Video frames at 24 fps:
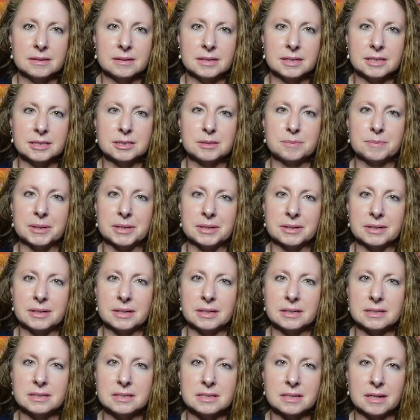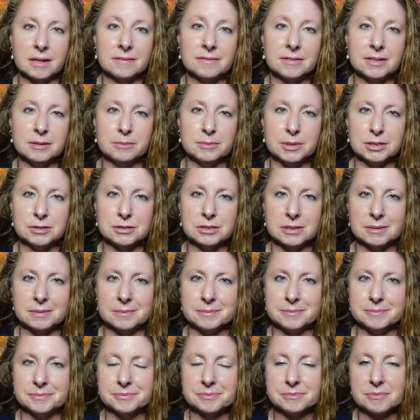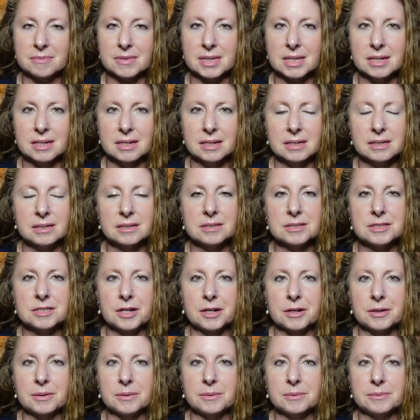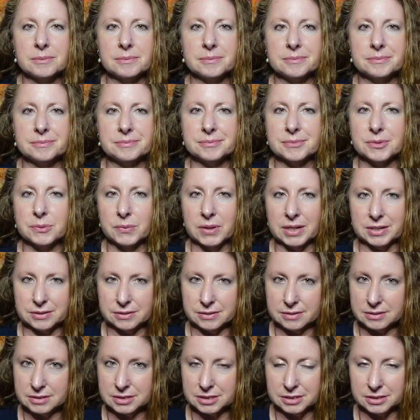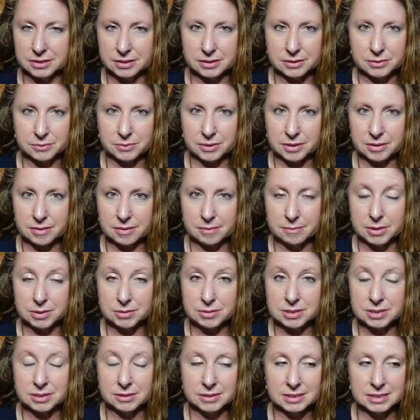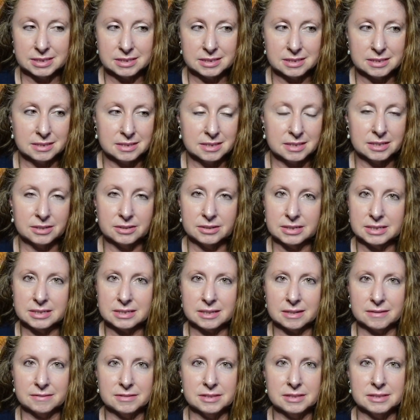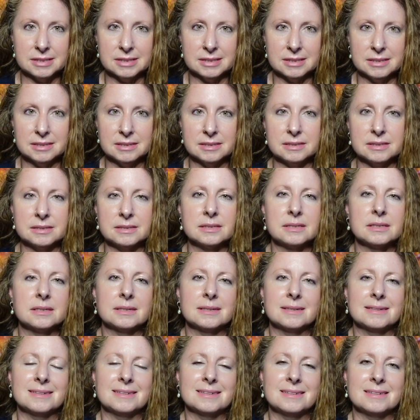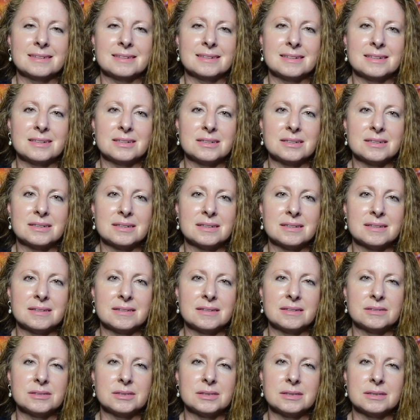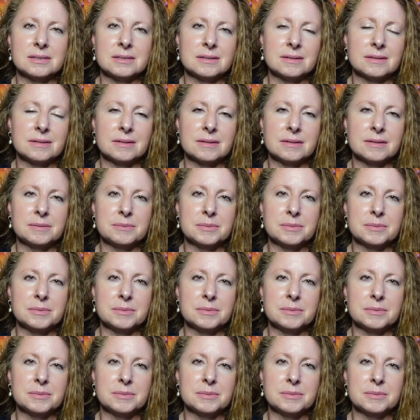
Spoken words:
experience of an emotion. So whether you're dealing with the most serious of disease, there are